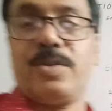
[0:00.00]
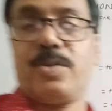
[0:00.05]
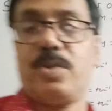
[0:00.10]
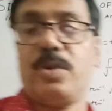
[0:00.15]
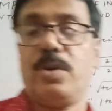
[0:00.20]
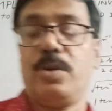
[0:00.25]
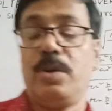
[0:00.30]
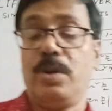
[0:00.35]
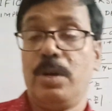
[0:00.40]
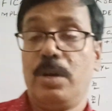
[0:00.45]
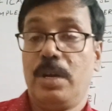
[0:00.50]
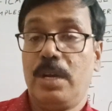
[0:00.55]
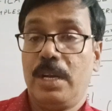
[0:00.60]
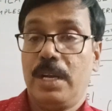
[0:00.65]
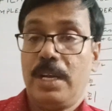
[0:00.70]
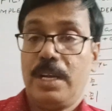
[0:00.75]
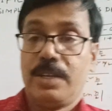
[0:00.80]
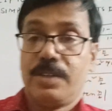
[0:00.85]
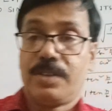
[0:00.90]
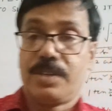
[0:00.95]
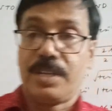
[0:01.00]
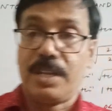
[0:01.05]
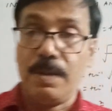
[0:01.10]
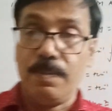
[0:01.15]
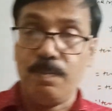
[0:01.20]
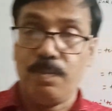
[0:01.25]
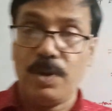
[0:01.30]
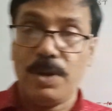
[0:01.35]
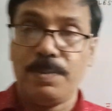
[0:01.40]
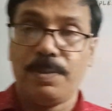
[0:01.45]
So
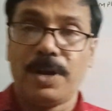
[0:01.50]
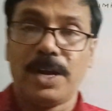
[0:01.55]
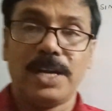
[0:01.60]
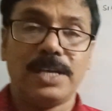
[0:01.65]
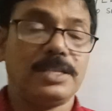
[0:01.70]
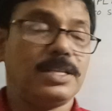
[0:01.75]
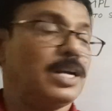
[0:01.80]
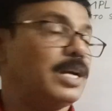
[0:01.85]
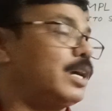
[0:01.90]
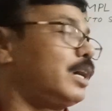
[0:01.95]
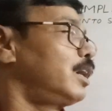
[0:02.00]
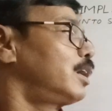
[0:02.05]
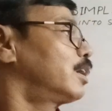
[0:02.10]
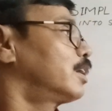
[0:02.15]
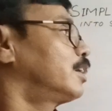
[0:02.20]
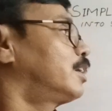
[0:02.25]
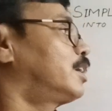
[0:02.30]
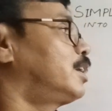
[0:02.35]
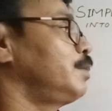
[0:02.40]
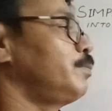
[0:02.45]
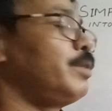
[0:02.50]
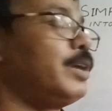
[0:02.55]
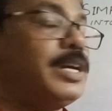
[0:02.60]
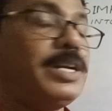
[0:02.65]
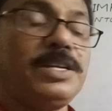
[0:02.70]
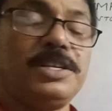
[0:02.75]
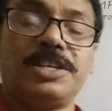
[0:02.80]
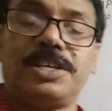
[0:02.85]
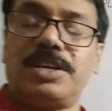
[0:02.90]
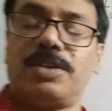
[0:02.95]
simplify the
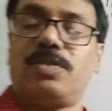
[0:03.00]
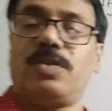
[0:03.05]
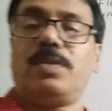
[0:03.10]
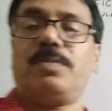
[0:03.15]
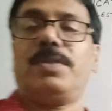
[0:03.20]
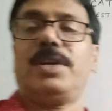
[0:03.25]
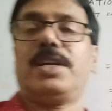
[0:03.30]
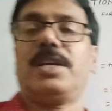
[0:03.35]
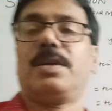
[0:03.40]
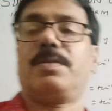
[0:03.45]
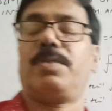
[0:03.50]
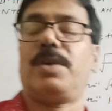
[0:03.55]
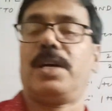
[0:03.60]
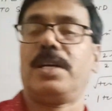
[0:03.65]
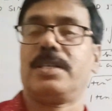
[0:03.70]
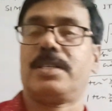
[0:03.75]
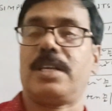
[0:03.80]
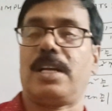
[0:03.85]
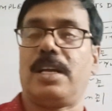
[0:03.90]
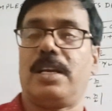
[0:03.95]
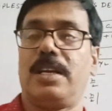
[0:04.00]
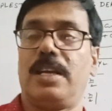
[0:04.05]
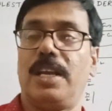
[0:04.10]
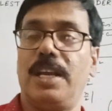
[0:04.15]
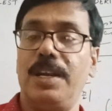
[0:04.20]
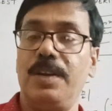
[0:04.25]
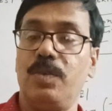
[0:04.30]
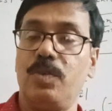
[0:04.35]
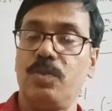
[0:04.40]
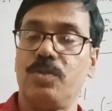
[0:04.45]
given trigonometric function
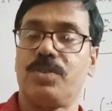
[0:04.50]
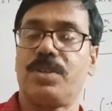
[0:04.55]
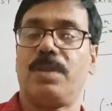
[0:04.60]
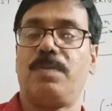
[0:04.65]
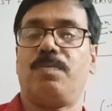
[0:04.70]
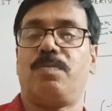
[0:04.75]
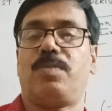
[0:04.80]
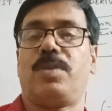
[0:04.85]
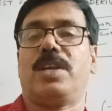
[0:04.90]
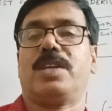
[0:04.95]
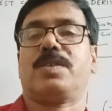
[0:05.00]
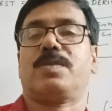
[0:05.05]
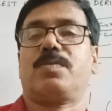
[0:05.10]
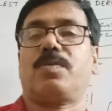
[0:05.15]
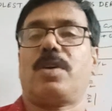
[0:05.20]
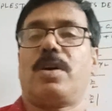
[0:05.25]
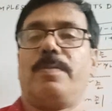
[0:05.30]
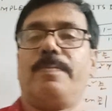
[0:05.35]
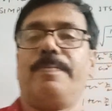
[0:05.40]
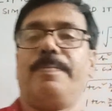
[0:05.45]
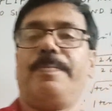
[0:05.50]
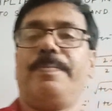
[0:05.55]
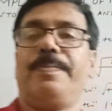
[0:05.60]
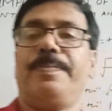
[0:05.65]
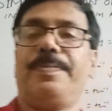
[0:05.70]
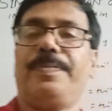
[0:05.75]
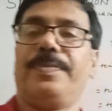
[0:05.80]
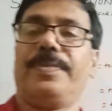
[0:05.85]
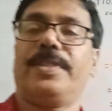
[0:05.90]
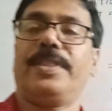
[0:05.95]
into simplest form,
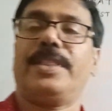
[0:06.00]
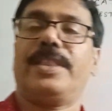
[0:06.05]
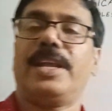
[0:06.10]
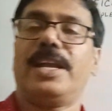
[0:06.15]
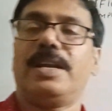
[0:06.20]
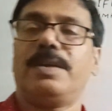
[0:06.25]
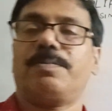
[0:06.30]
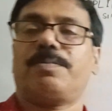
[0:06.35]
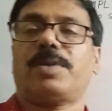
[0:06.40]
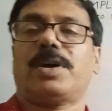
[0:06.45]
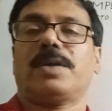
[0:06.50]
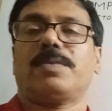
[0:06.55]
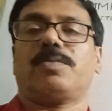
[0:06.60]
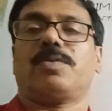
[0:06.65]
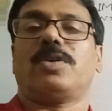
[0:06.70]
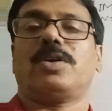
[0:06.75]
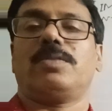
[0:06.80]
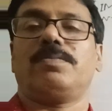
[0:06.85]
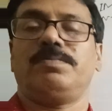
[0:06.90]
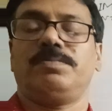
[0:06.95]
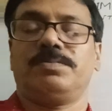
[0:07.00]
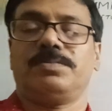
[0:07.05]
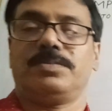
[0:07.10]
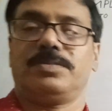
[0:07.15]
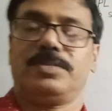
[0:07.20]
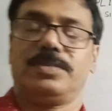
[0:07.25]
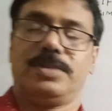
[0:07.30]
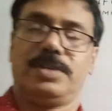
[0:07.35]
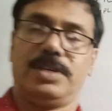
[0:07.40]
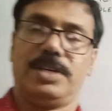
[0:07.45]
then perform
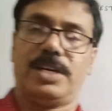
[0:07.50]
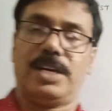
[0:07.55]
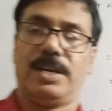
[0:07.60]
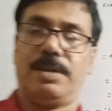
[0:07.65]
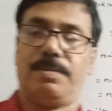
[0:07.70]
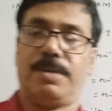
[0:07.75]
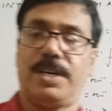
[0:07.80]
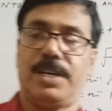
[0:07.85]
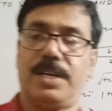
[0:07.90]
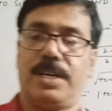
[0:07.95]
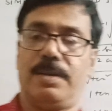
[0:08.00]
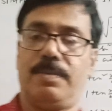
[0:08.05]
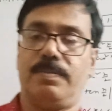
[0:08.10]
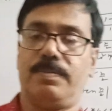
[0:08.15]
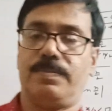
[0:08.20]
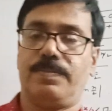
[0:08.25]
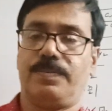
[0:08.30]
derivative.